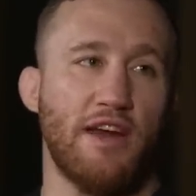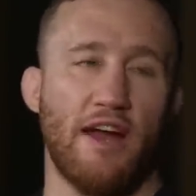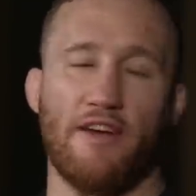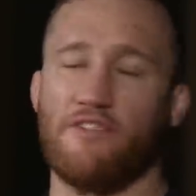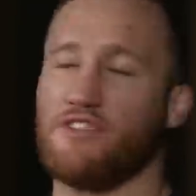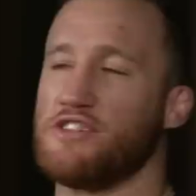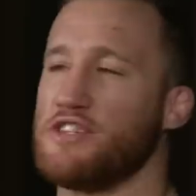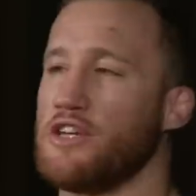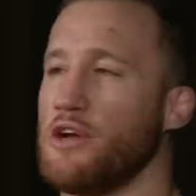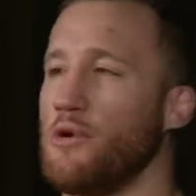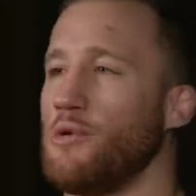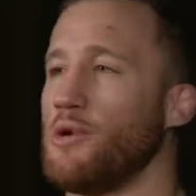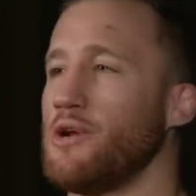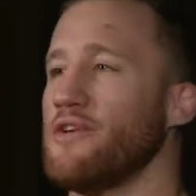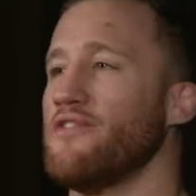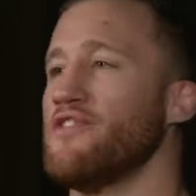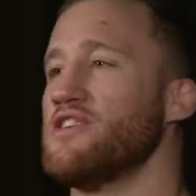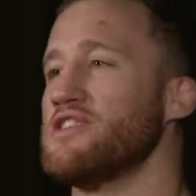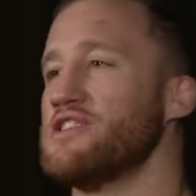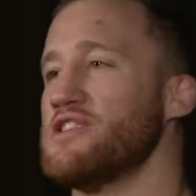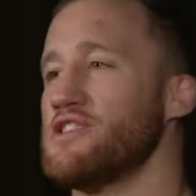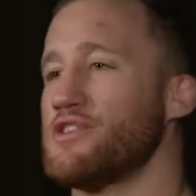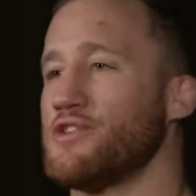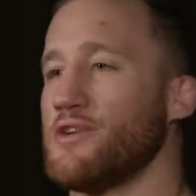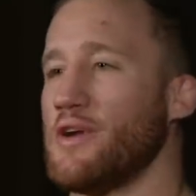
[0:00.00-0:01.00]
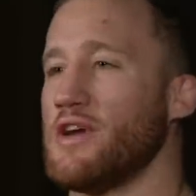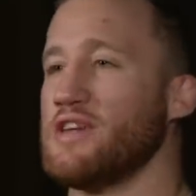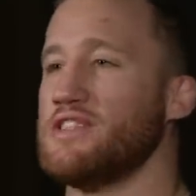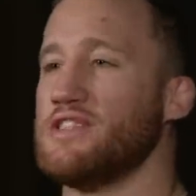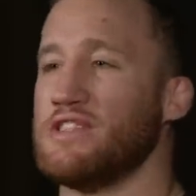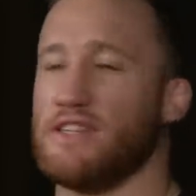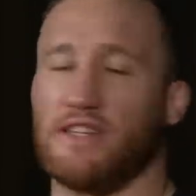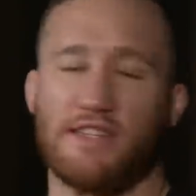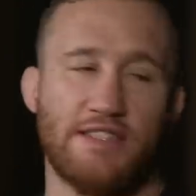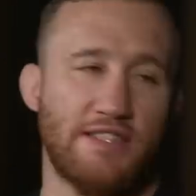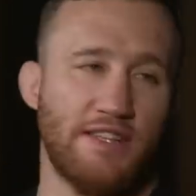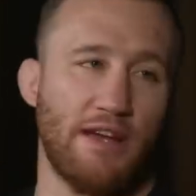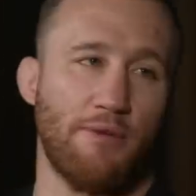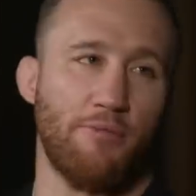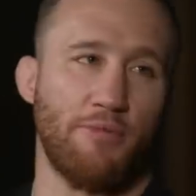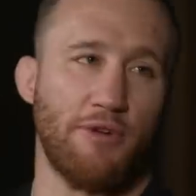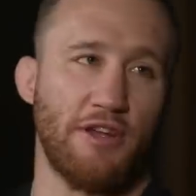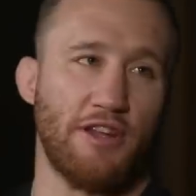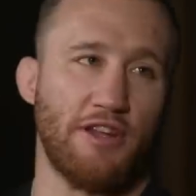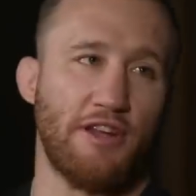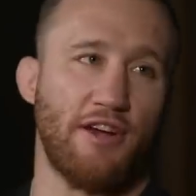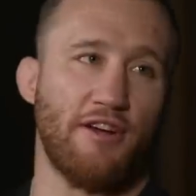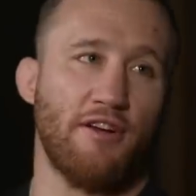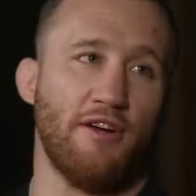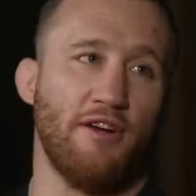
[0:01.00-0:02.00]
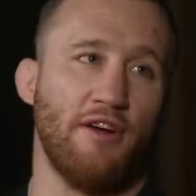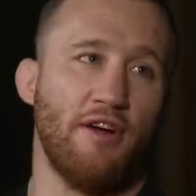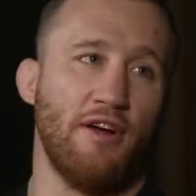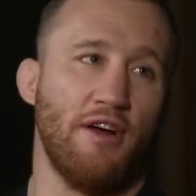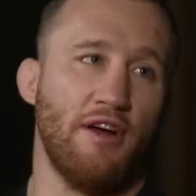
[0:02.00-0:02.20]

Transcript: Every single one of us is crazy that's stepping in there.